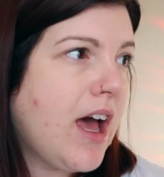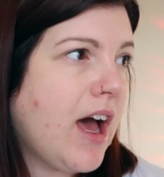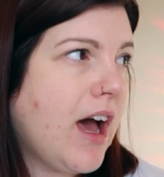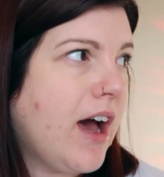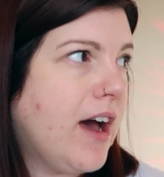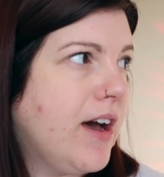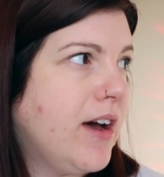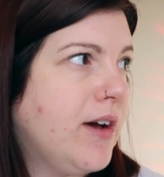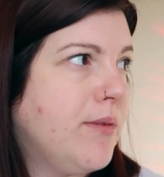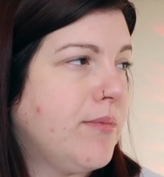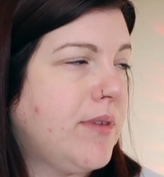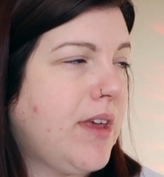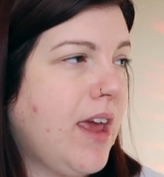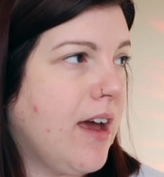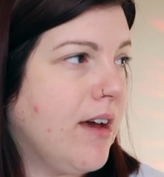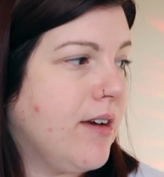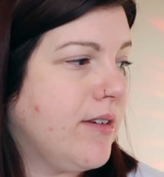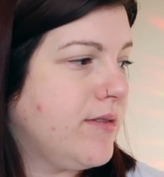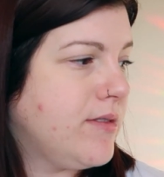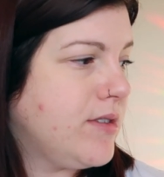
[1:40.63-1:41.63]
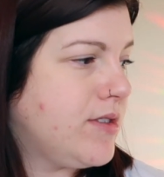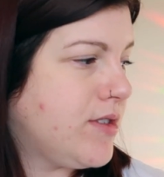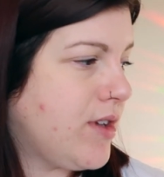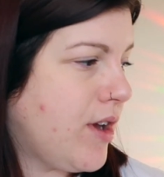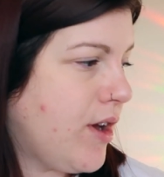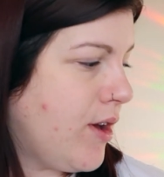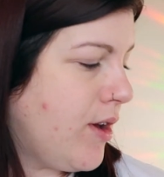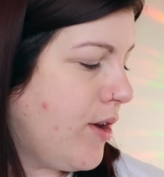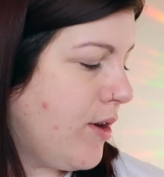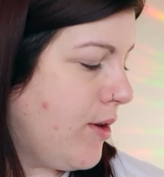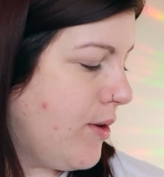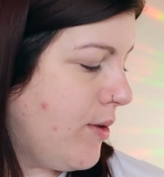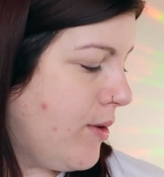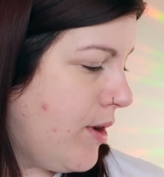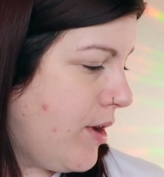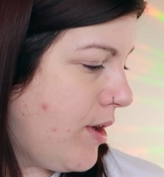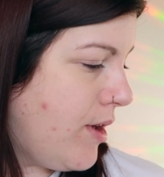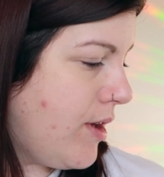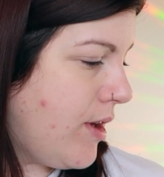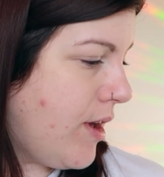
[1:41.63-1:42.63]
Yeah, so
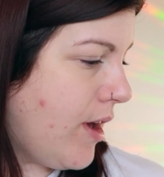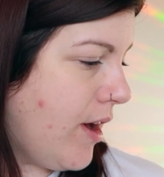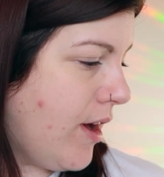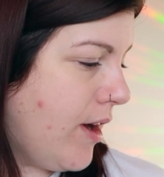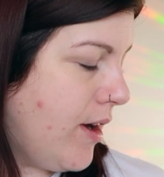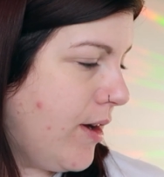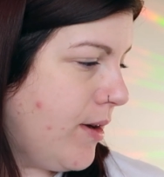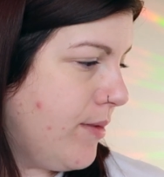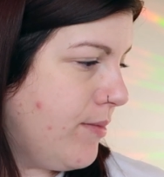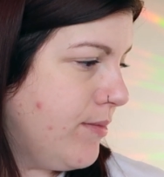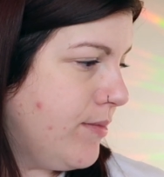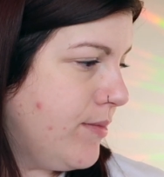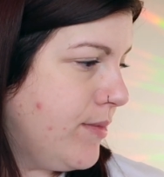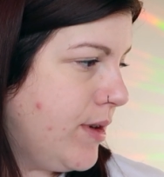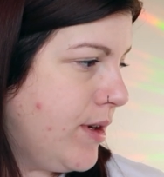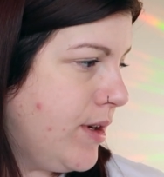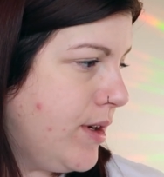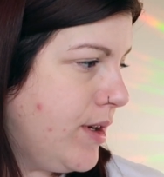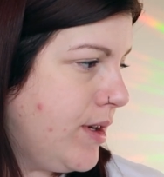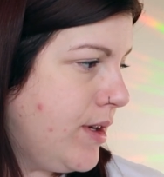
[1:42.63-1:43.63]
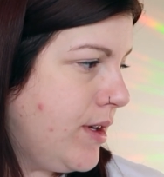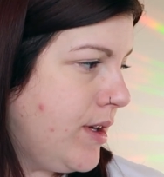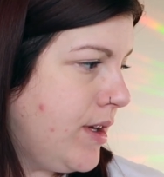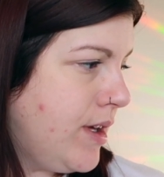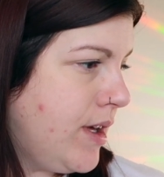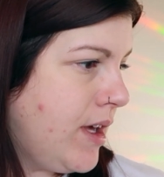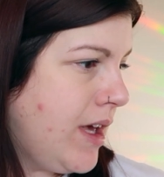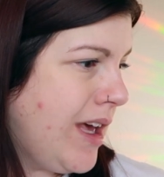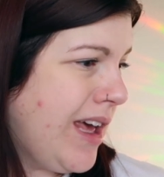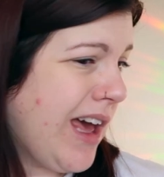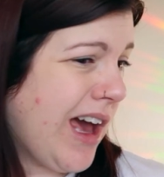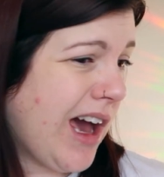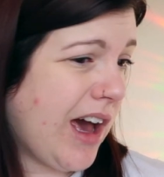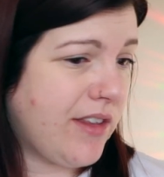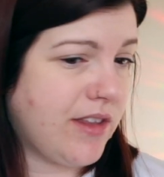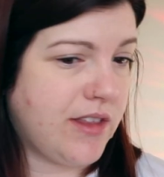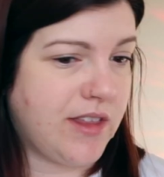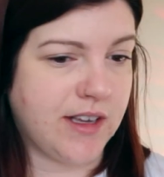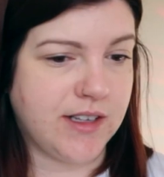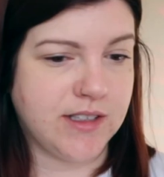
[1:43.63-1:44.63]

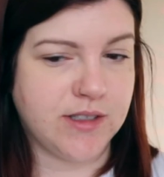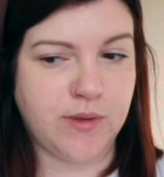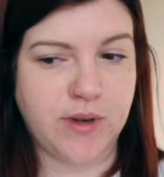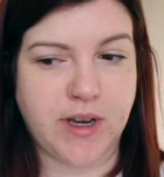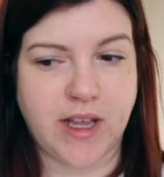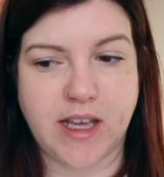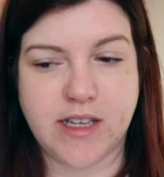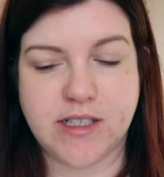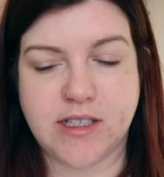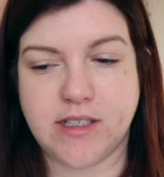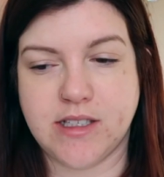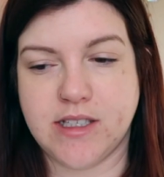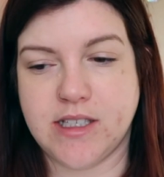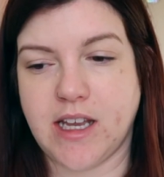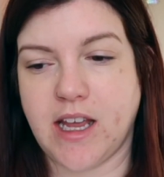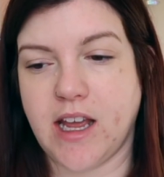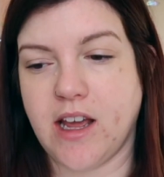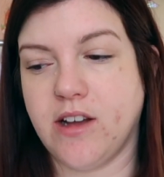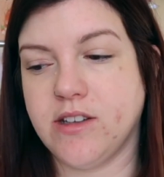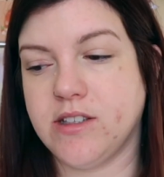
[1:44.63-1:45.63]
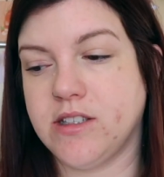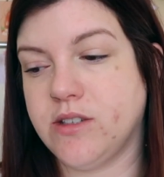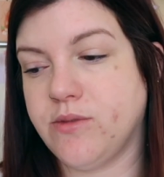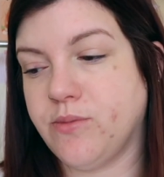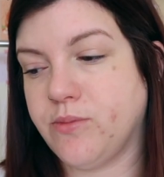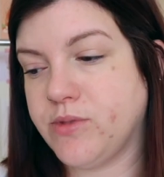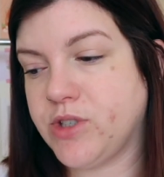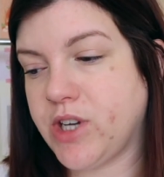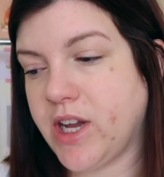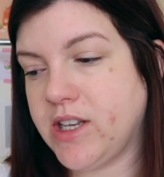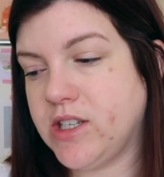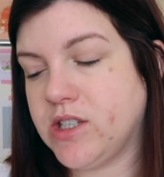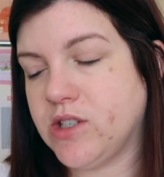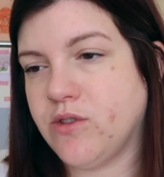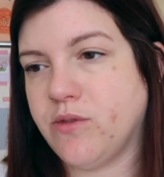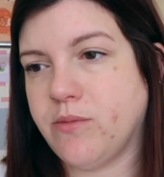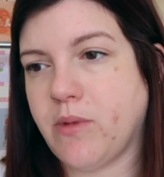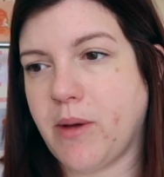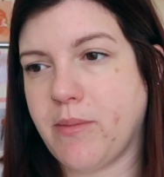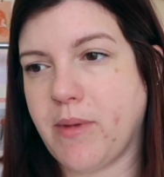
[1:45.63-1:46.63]
other things I want to get done today. I'm changing
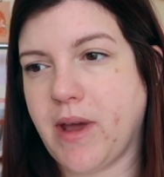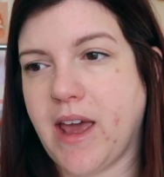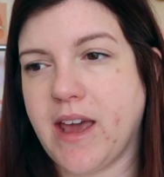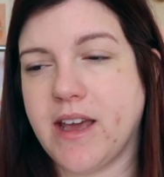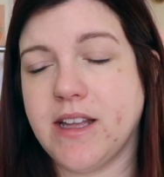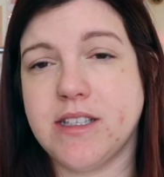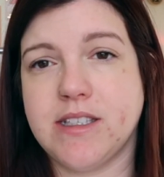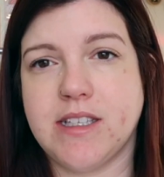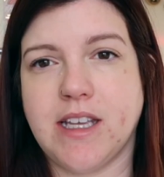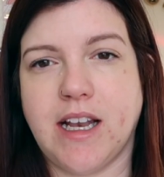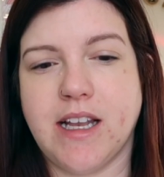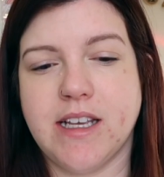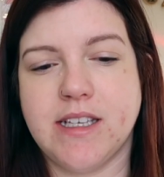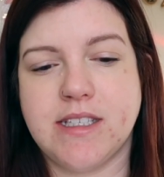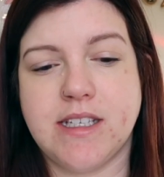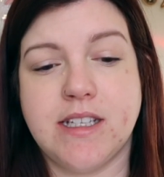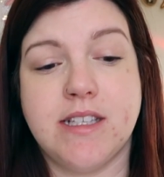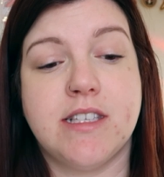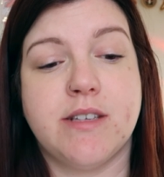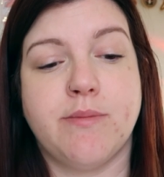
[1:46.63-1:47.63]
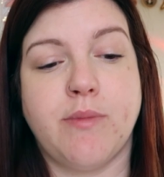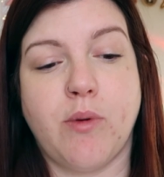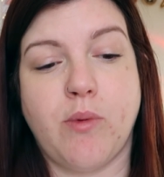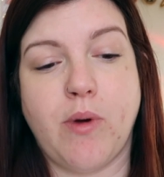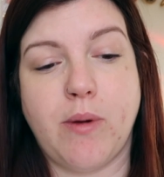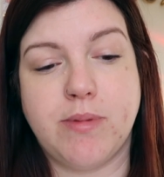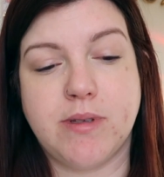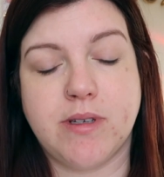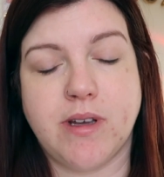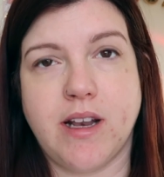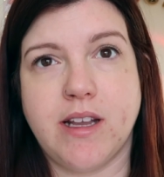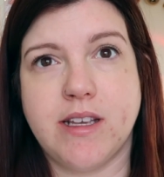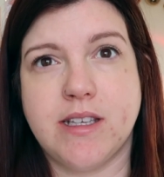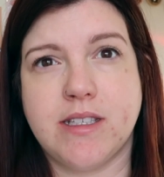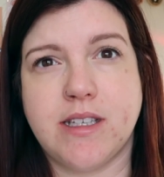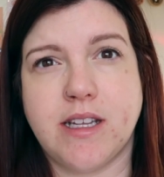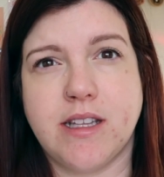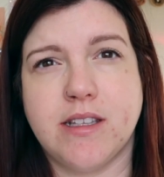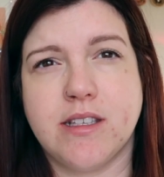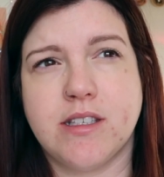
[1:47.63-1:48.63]
all my Etsy listings and my website
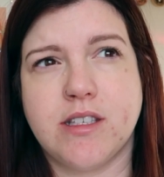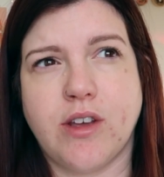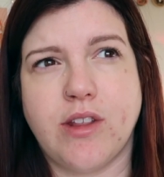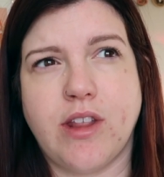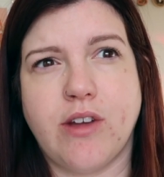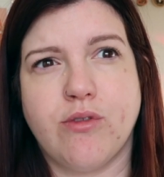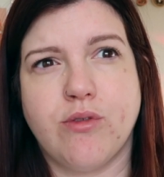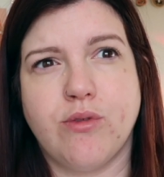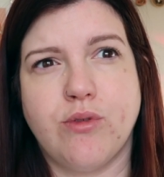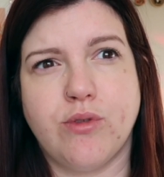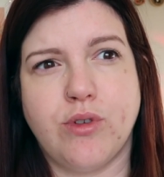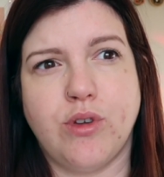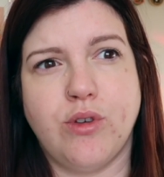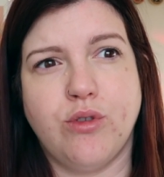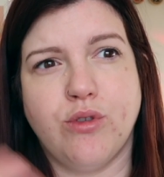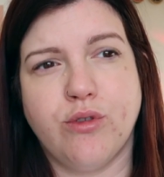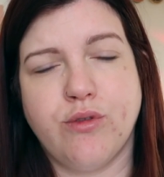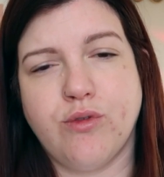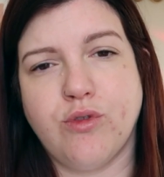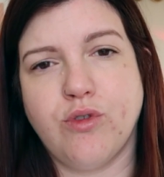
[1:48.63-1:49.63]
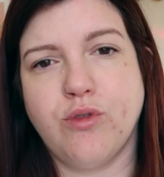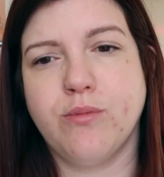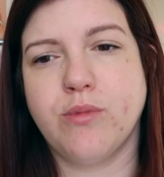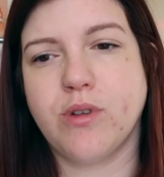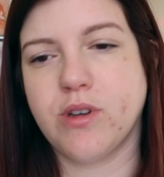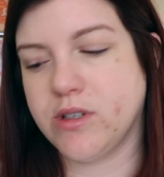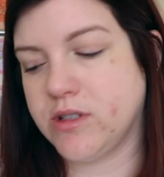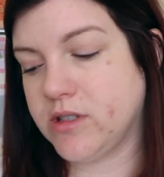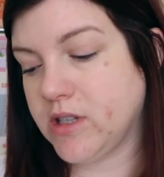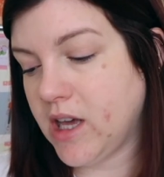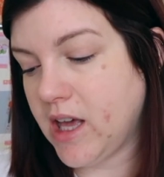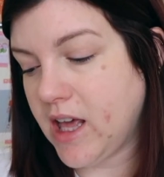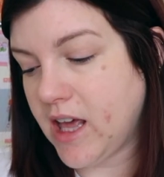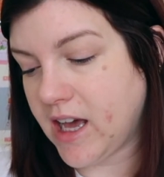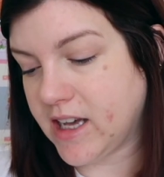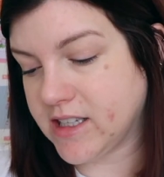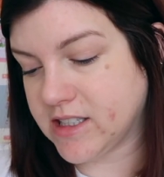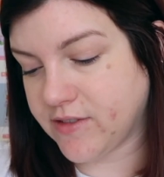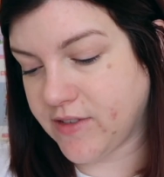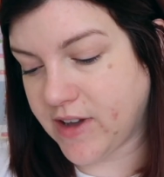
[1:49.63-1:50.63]
listings so they're all uniform, because
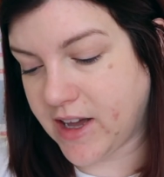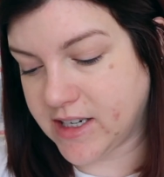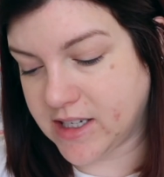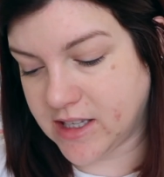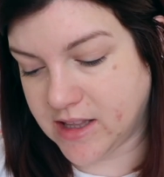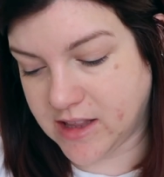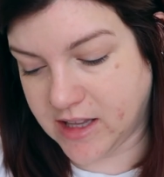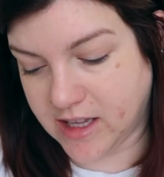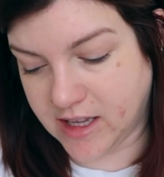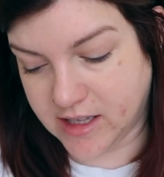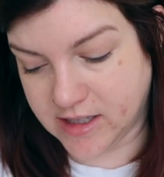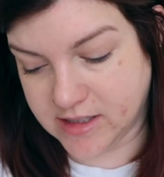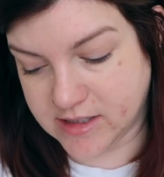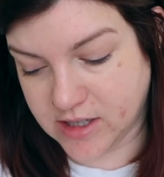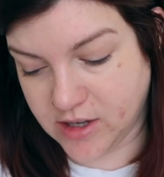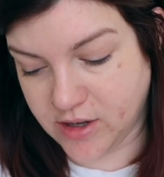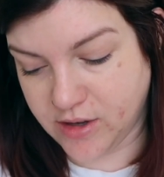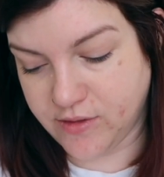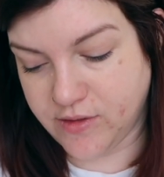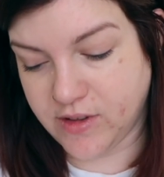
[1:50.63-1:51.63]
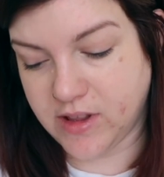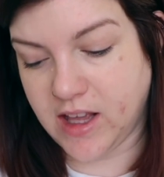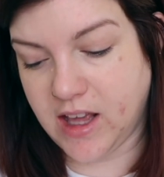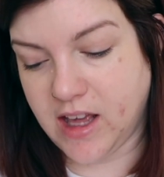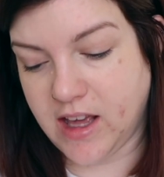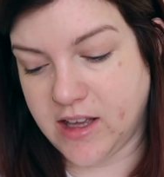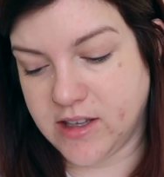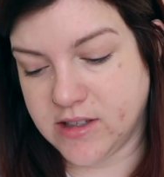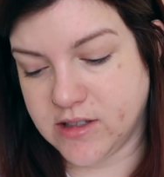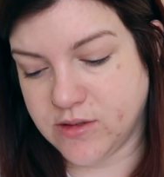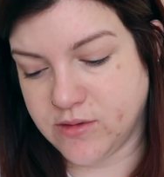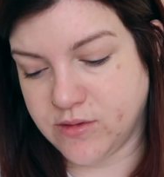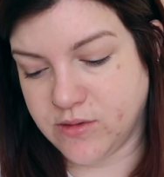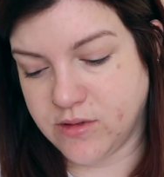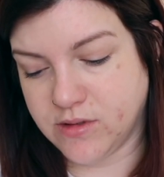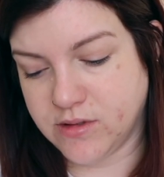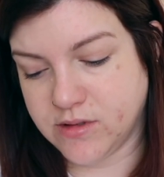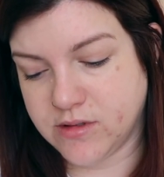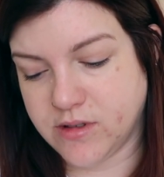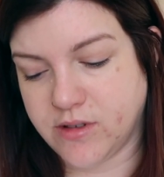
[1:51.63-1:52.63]
as I've added things over the years, oh
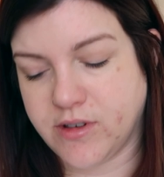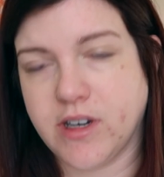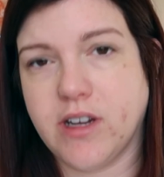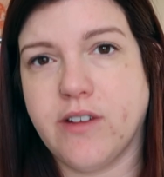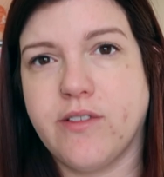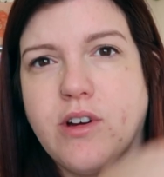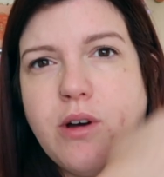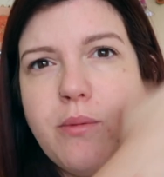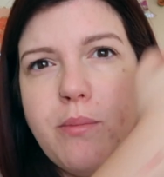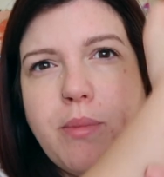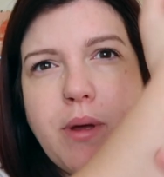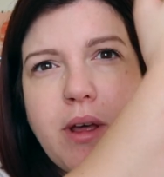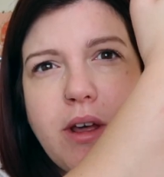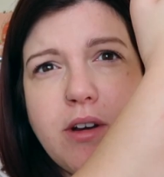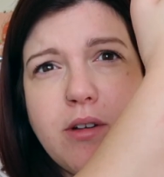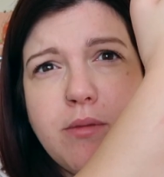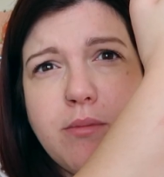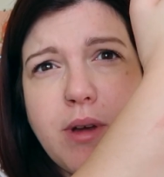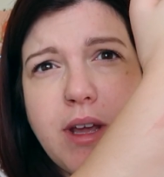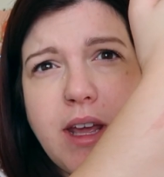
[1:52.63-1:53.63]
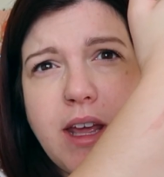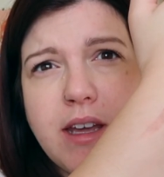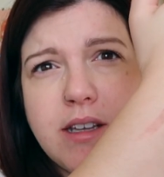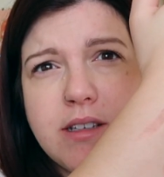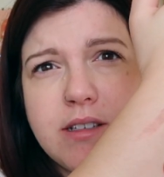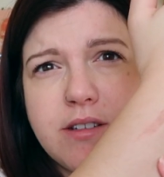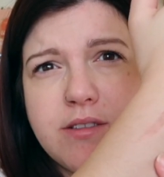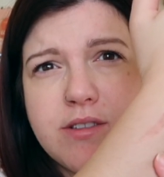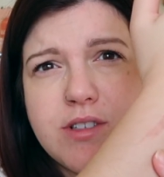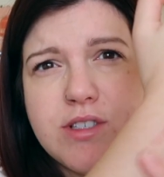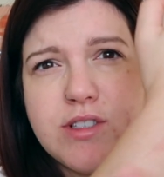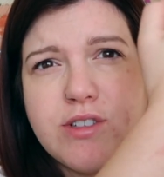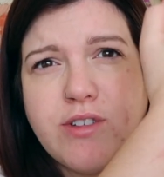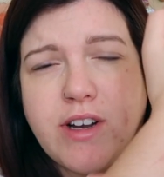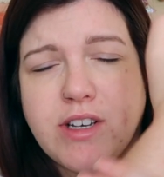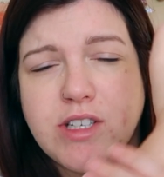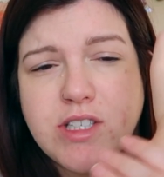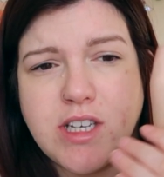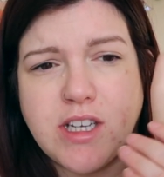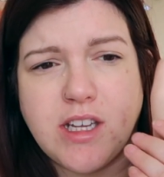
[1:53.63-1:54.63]
sorry, I've got a burn on my hand, I just
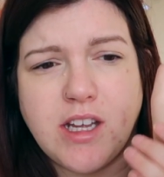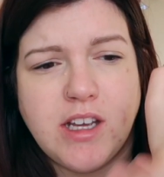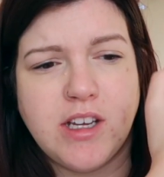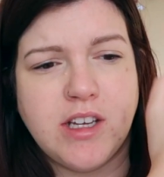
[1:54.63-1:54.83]
scratched it.